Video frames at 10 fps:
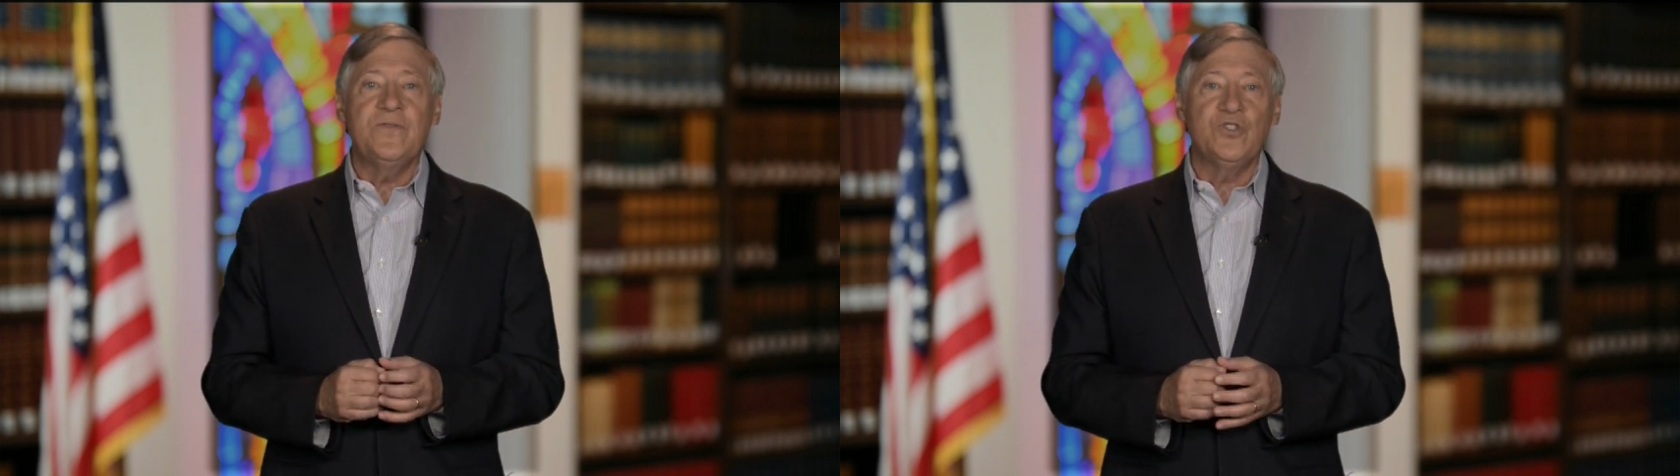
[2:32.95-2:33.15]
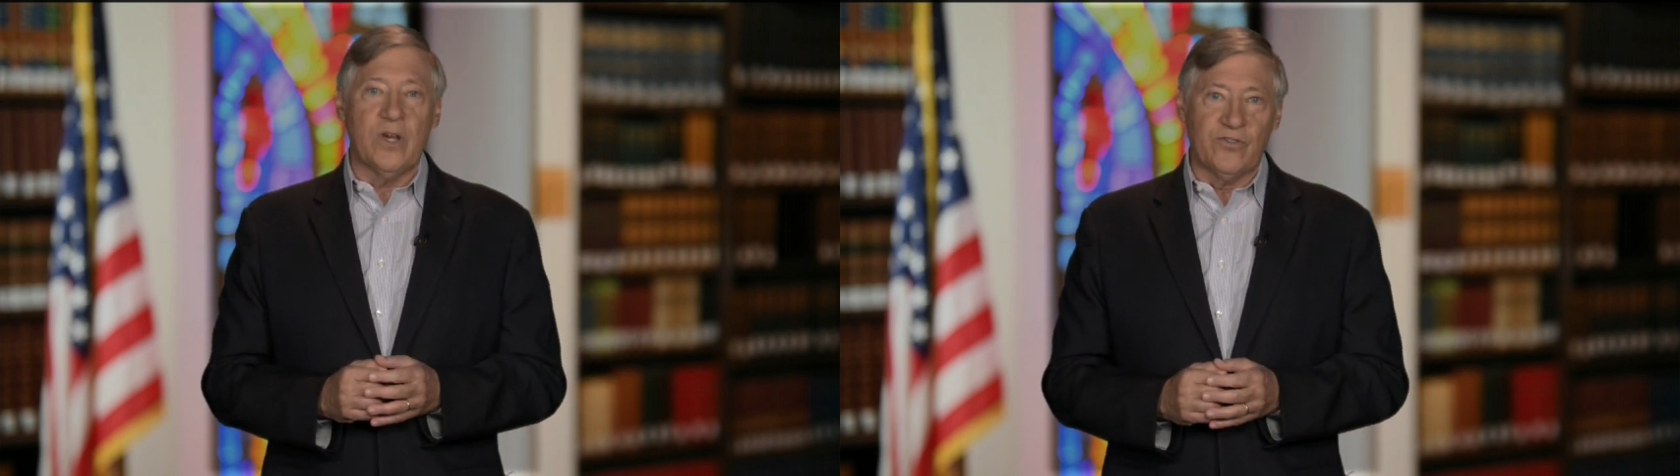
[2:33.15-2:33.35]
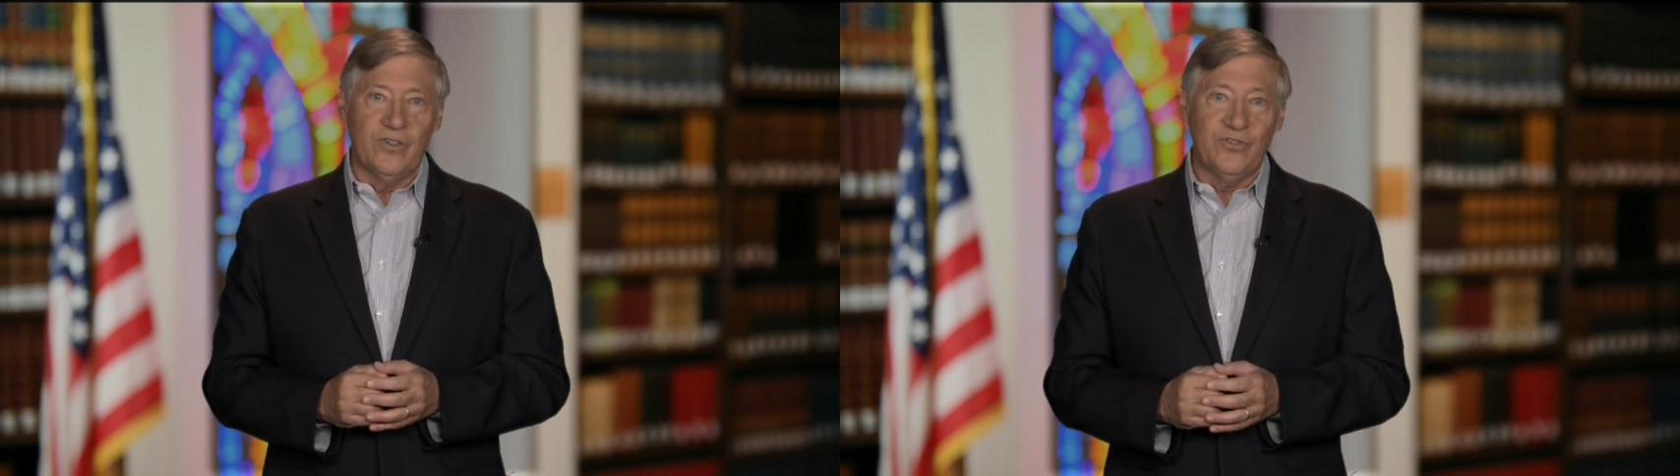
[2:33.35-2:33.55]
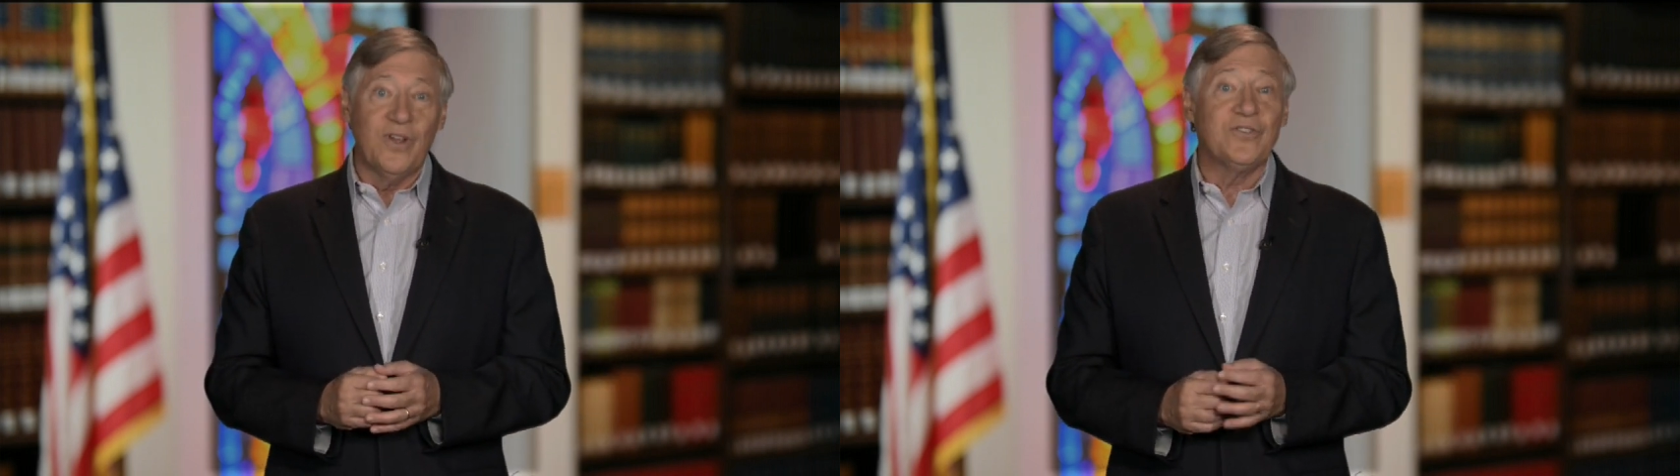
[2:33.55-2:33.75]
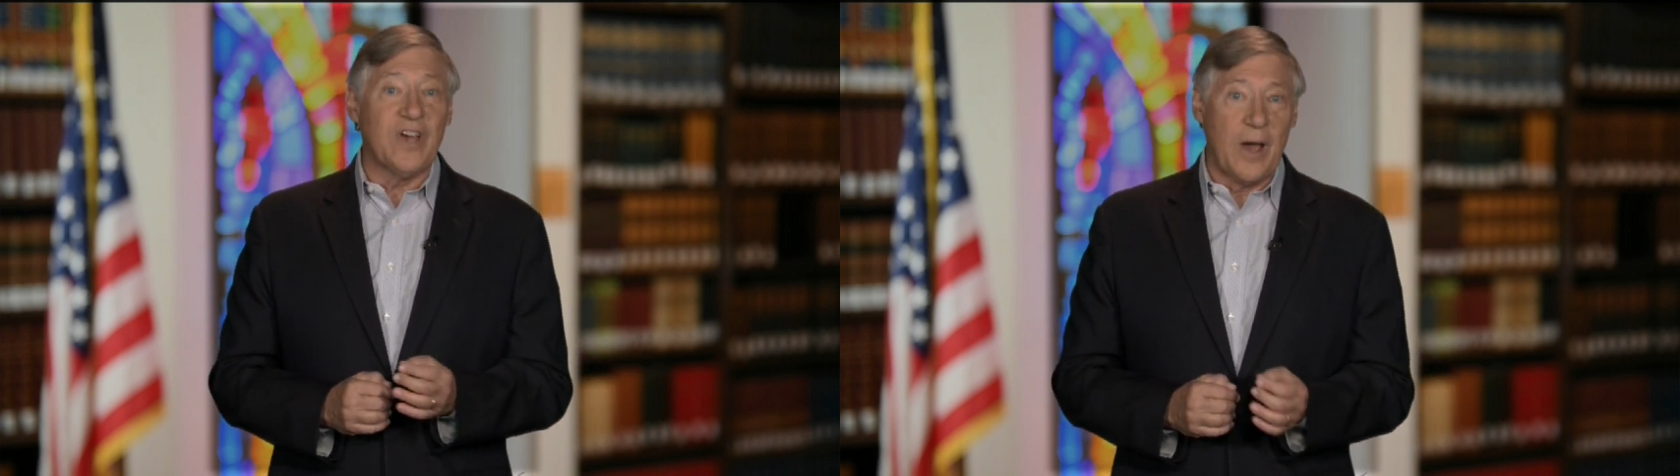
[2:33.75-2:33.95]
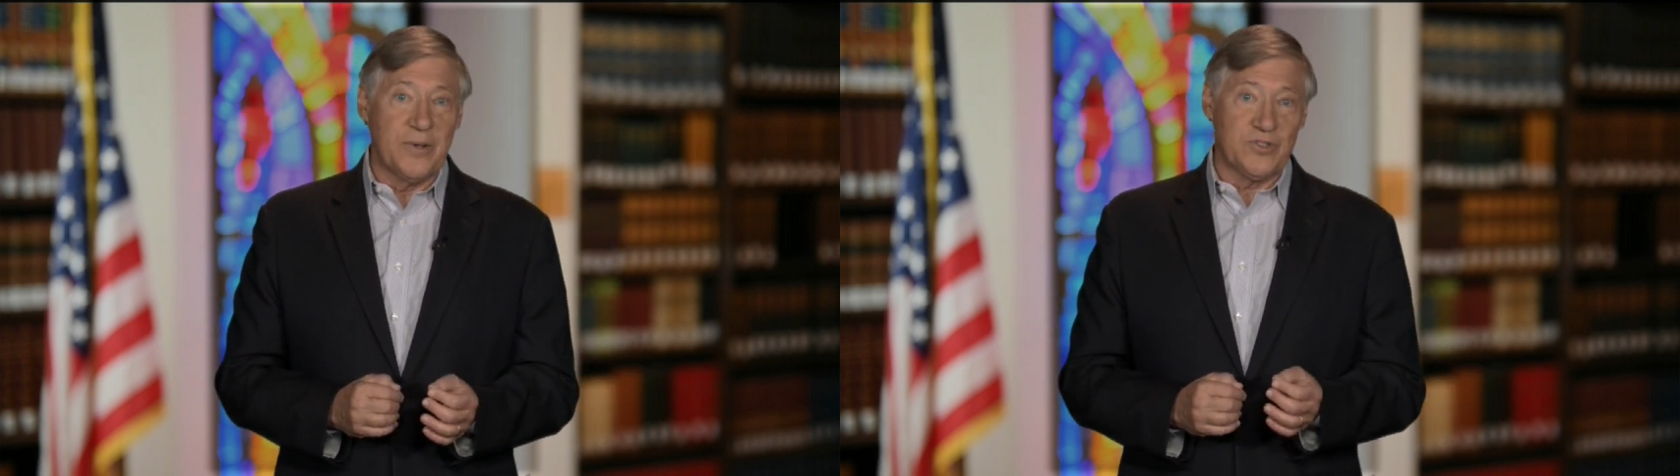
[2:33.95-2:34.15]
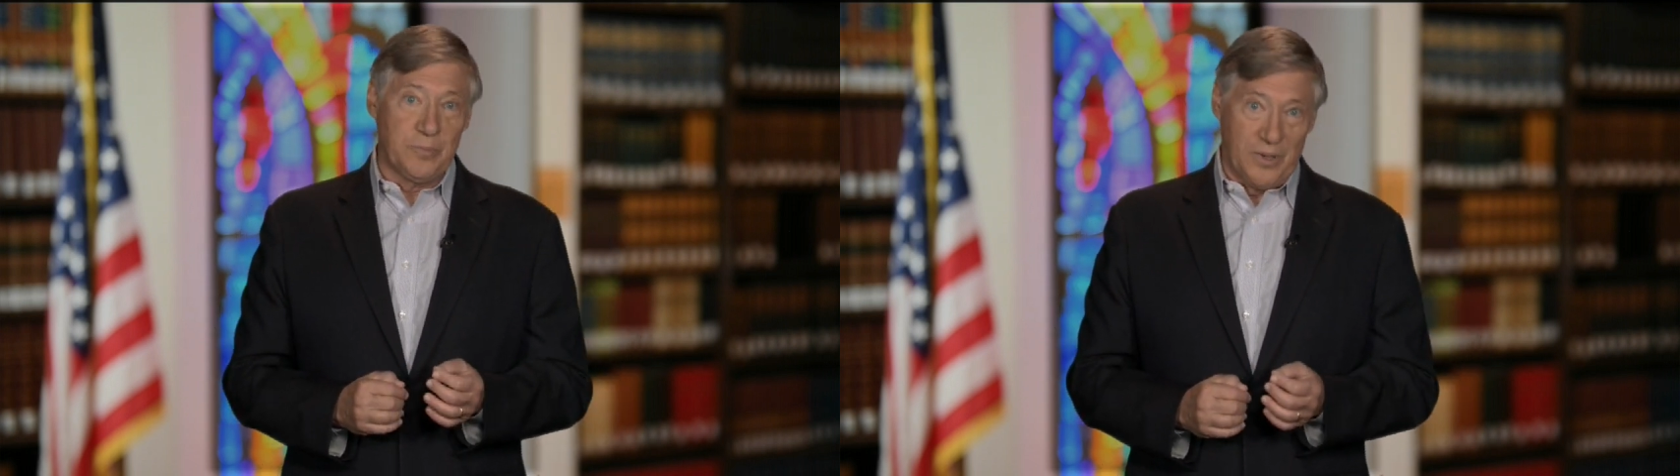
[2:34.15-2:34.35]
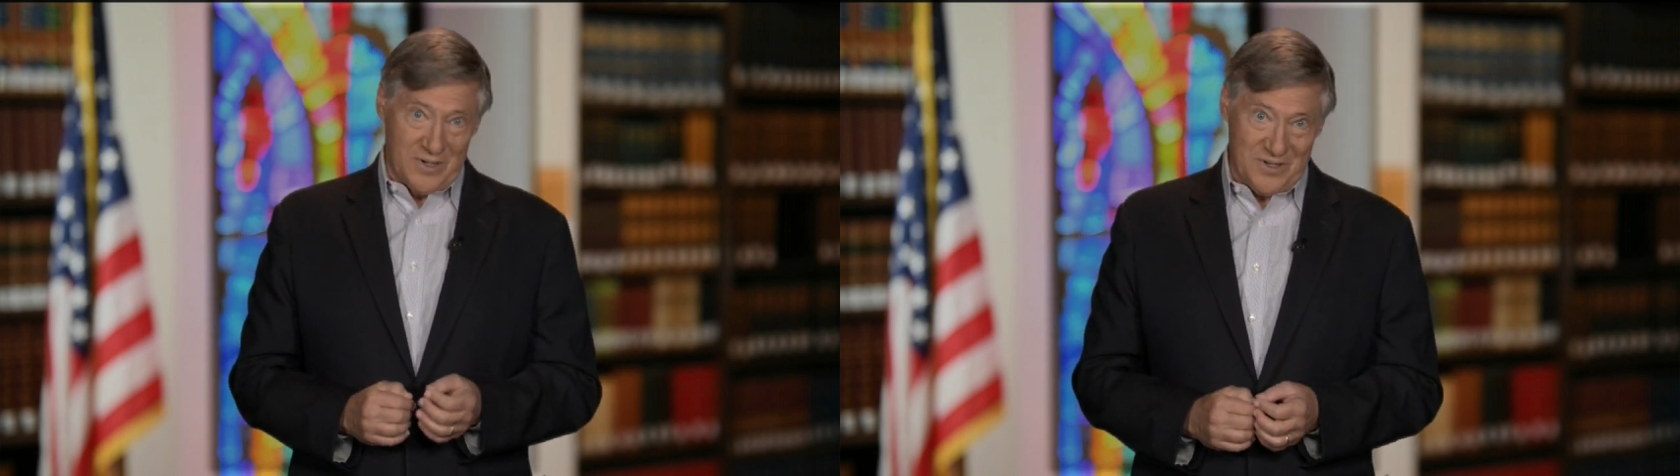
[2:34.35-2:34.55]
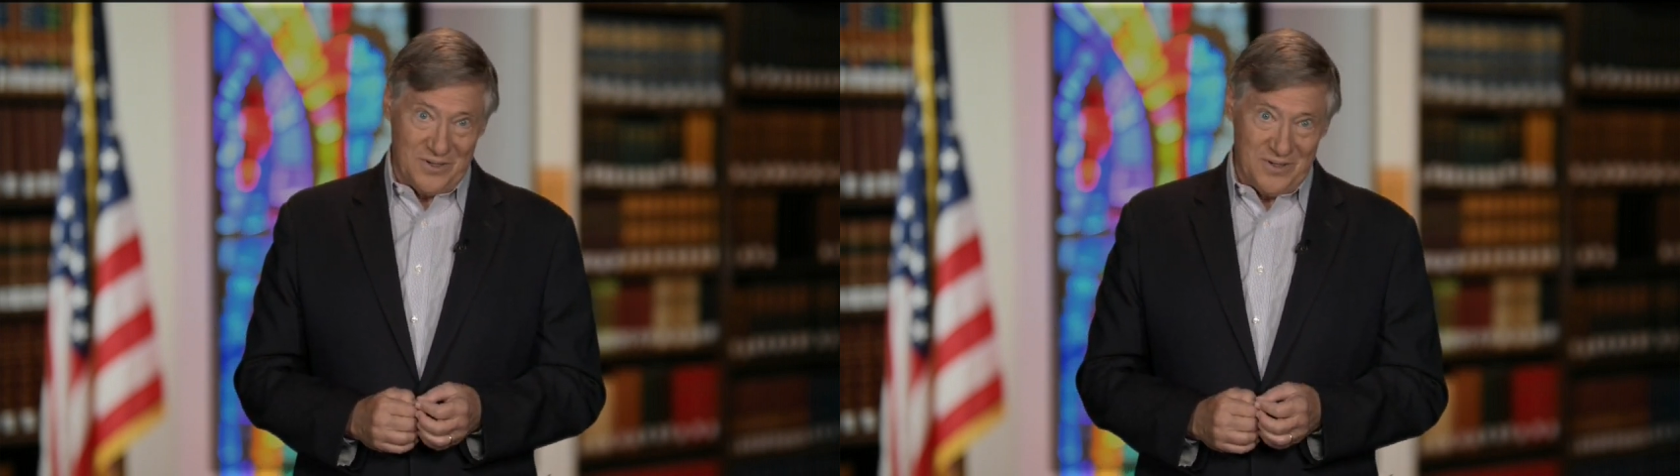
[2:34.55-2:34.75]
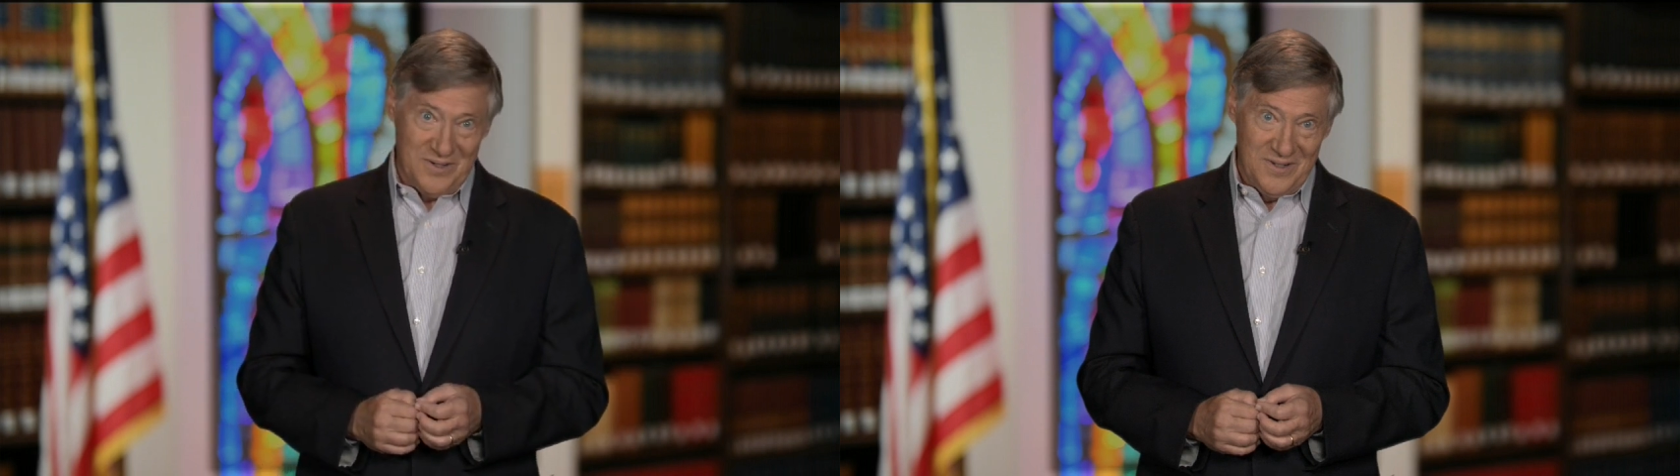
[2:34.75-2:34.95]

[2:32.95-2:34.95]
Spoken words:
Justice Thomas Parker.